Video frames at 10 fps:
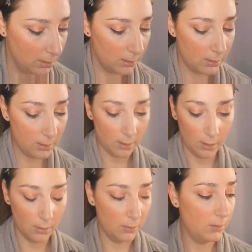So
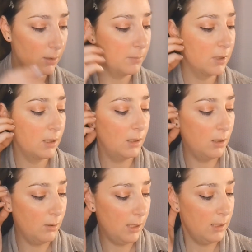I'm just going to
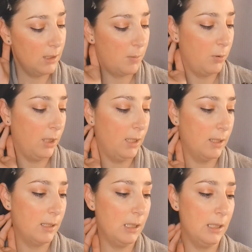go ahead and spray.
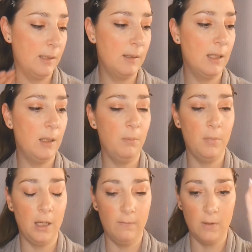This is the
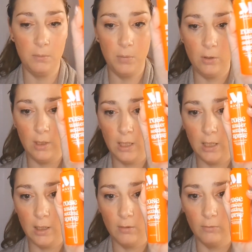Maven
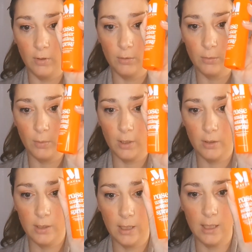Beauty Rose Water
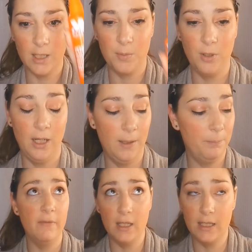Setting Spray.
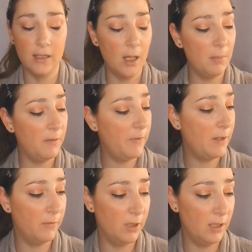It's not my
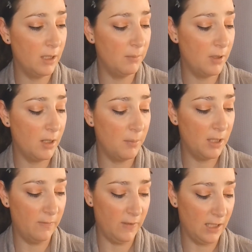favorite. I'm not a
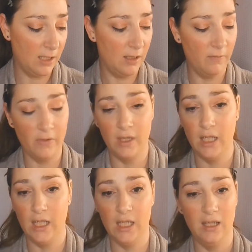big fan of
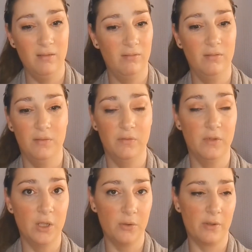the
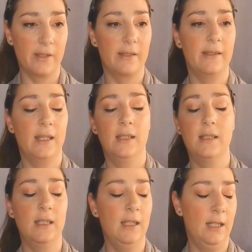rose scent
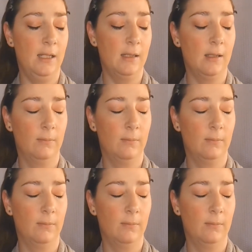in it.